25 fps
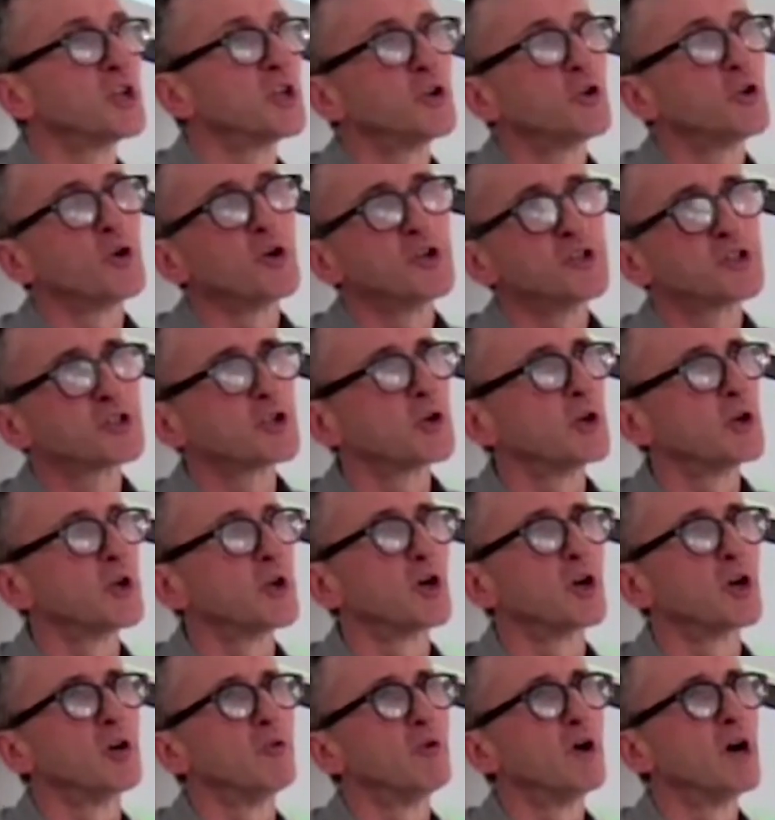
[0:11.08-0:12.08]
and noise going
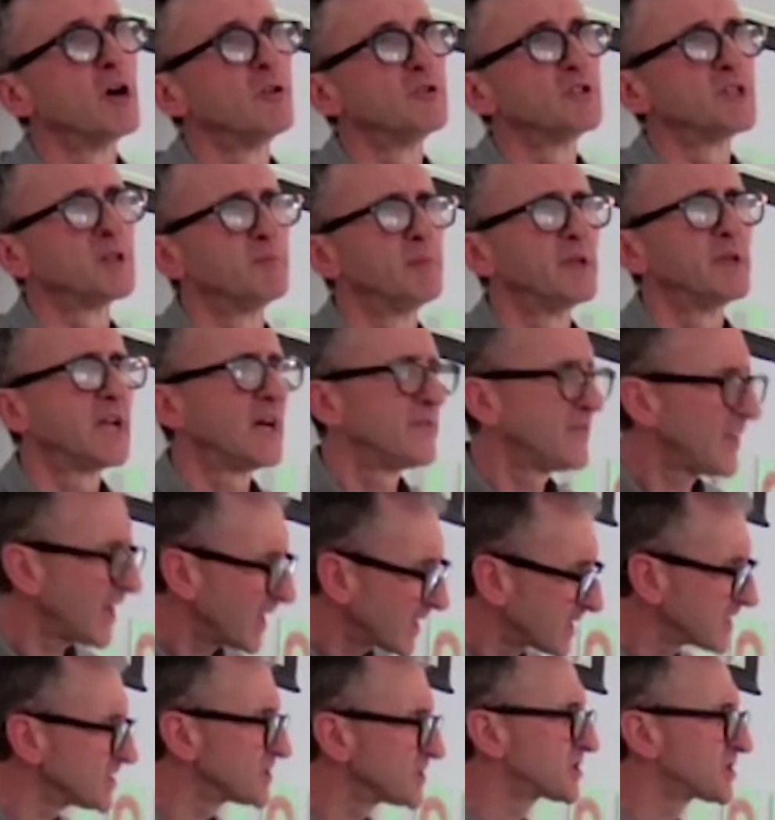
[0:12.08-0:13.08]
on around him, and
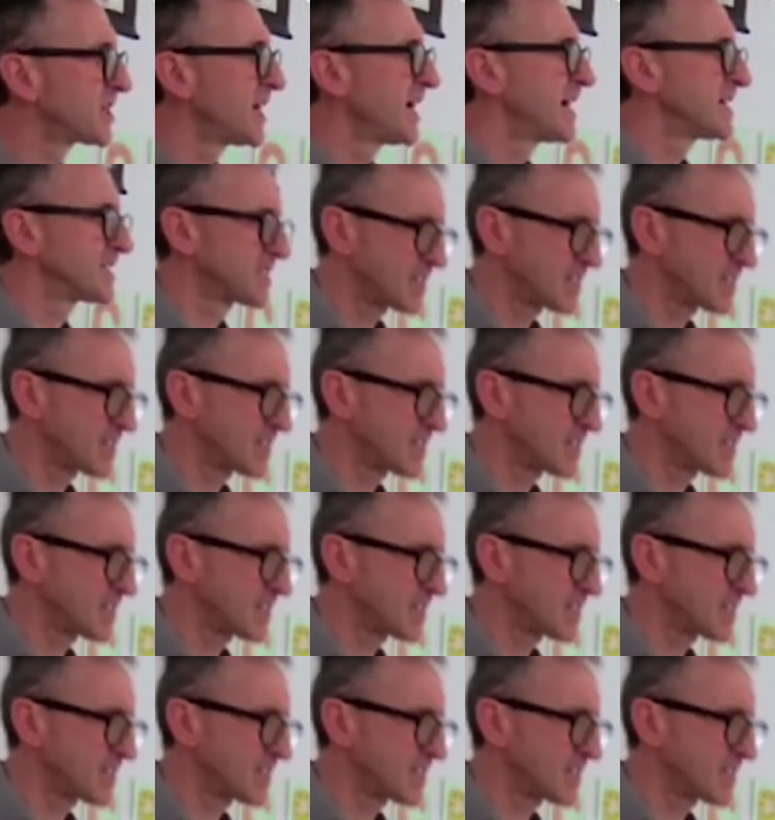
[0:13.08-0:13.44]
that can scare